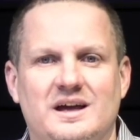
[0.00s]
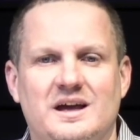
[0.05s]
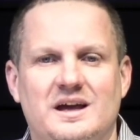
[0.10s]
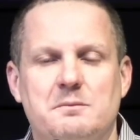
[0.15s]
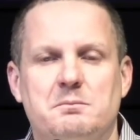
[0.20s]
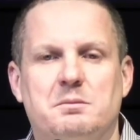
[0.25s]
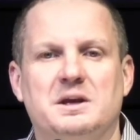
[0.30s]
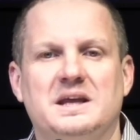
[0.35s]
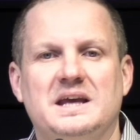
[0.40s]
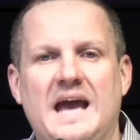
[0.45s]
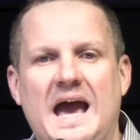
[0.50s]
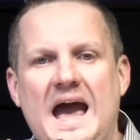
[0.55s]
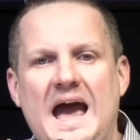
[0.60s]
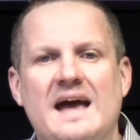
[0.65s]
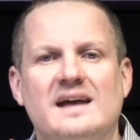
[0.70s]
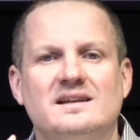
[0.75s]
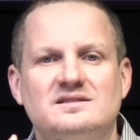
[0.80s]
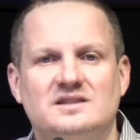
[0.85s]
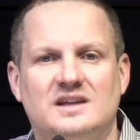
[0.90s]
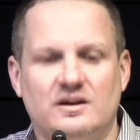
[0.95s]
But he
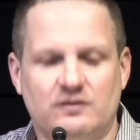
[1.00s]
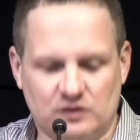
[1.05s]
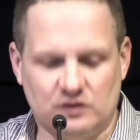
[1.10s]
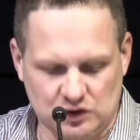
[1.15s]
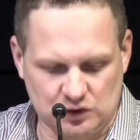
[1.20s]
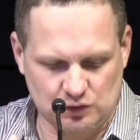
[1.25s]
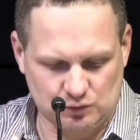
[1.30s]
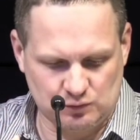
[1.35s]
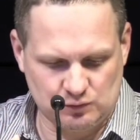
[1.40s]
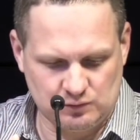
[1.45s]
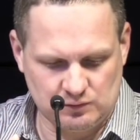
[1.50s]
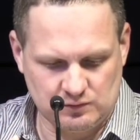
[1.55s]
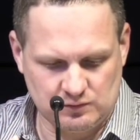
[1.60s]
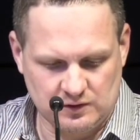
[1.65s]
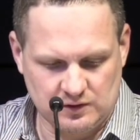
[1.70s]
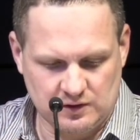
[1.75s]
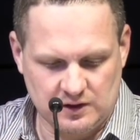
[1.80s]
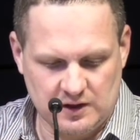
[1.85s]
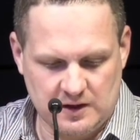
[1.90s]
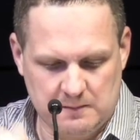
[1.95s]
has given you
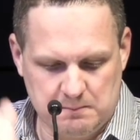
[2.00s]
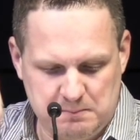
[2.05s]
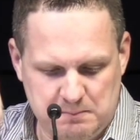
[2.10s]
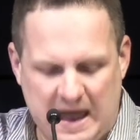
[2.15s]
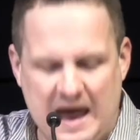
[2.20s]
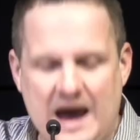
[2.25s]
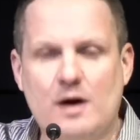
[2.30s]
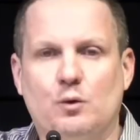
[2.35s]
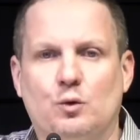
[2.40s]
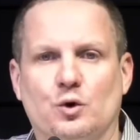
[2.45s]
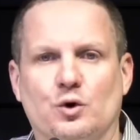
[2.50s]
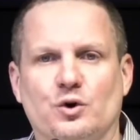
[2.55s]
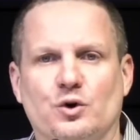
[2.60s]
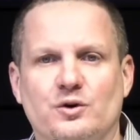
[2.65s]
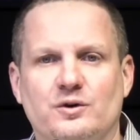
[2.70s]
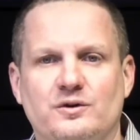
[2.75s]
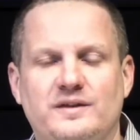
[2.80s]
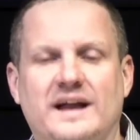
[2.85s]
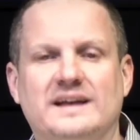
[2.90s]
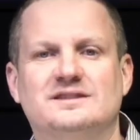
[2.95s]

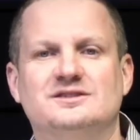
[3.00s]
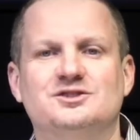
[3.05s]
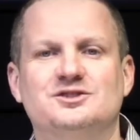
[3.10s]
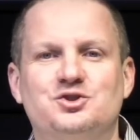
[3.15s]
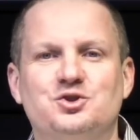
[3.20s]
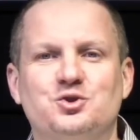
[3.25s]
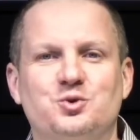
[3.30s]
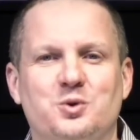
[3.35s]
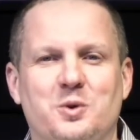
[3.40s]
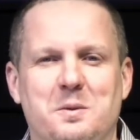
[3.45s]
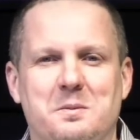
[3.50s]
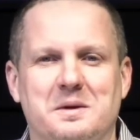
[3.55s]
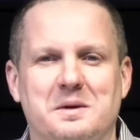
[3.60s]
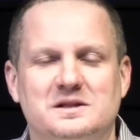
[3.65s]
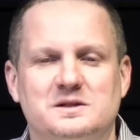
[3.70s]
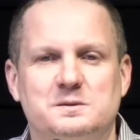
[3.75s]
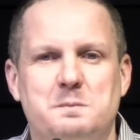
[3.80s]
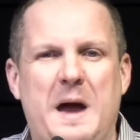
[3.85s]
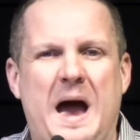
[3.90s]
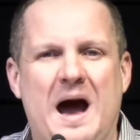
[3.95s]
power, that's
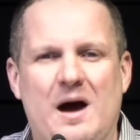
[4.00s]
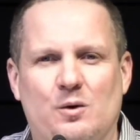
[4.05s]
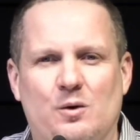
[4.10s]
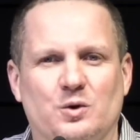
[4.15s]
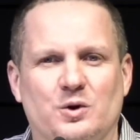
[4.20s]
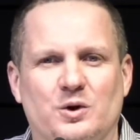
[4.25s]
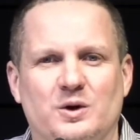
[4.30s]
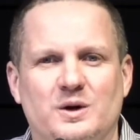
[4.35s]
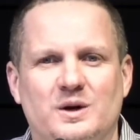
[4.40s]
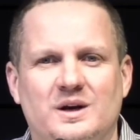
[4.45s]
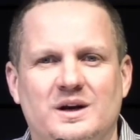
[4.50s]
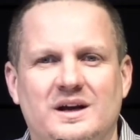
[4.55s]
dunamis power,